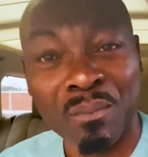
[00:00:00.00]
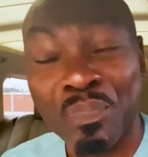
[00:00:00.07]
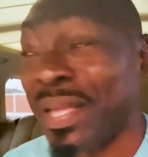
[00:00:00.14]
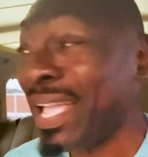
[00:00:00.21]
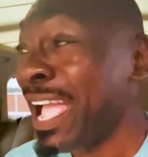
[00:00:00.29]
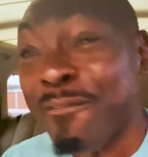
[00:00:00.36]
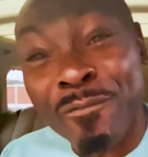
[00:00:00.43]

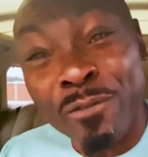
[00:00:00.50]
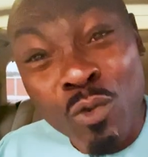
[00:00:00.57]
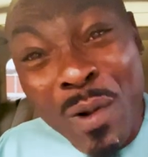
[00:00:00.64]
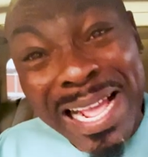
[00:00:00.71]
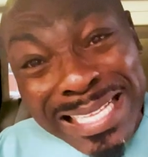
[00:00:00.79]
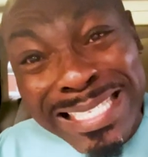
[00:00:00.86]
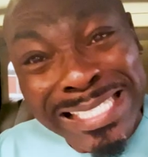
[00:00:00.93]
They are
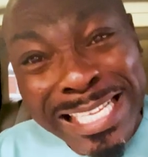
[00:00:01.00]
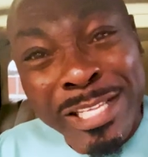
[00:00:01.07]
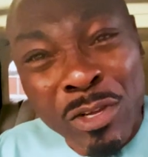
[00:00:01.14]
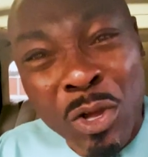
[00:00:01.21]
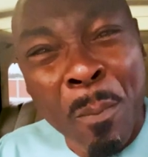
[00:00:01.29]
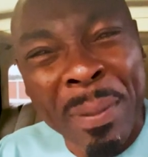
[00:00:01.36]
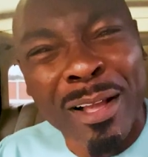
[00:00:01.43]
influencing
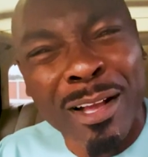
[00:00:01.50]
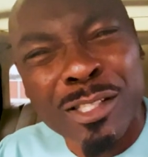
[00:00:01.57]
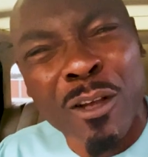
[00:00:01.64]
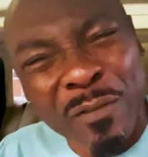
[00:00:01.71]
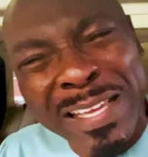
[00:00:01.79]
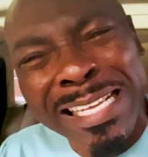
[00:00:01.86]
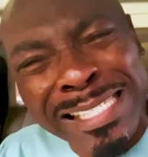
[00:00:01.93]
you because
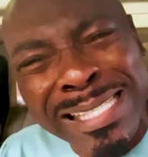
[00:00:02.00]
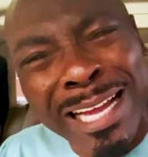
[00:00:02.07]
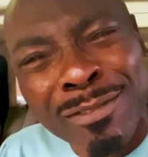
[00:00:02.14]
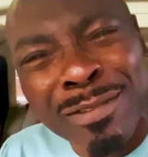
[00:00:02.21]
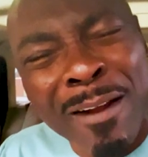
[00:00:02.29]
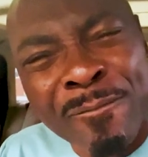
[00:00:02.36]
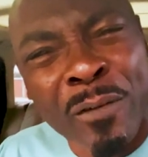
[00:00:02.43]
of
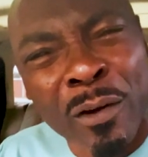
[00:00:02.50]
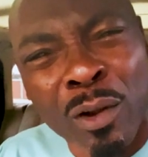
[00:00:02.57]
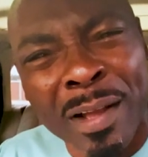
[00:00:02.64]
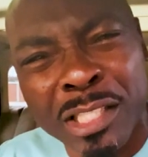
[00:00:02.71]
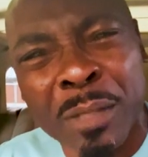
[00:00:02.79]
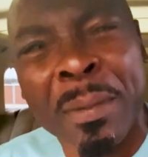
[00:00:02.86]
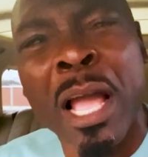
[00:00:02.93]
Instagram
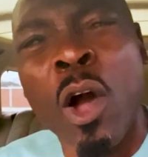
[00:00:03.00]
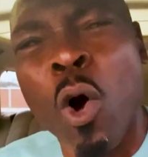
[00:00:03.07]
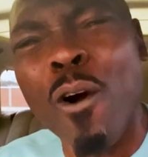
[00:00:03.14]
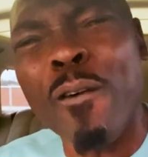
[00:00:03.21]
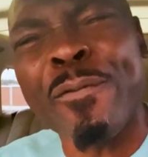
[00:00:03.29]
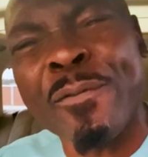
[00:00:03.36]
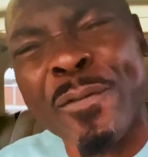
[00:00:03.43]
followership.
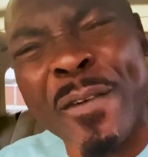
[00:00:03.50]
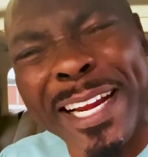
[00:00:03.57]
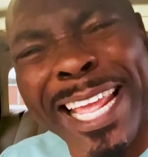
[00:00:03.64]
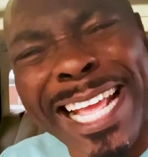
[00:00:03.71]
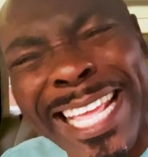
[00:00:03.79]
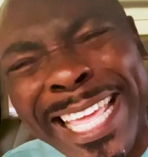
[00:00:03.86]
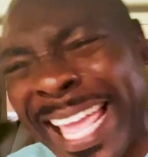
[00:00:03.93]
Who
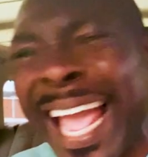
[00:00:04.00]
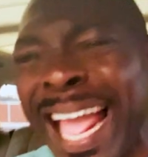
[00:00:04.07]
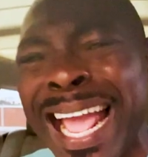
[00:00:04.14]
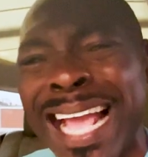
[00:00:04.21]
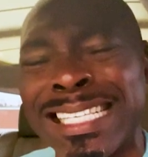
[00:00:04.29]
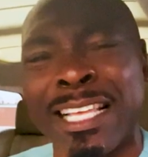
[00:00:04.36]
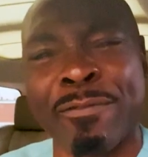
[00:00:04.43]
freaking
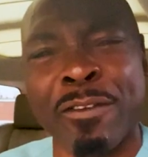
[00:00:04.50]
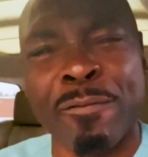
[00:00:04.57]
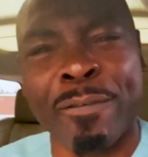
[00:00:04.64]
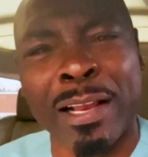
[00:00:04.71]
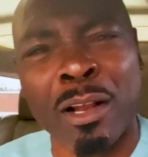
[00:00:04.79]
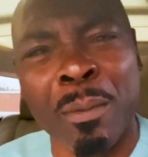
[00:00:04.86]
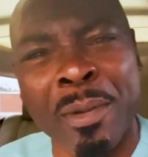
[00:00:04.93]
cares if you
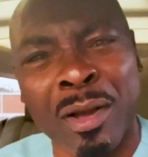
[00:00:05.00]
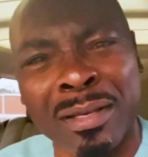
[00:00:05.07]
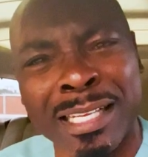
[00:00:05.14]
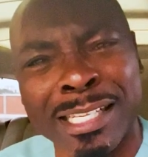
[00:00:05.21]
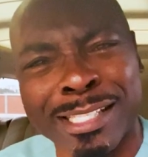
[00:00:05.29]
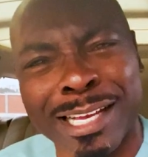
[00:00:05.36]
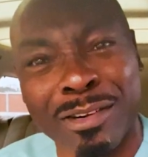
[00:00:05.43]
follow me on
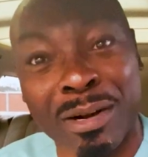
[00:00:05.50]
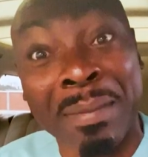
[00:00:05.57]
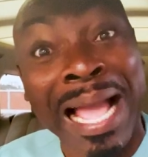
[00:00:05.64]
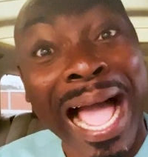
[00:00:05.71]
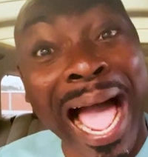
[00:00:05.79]
Instagram?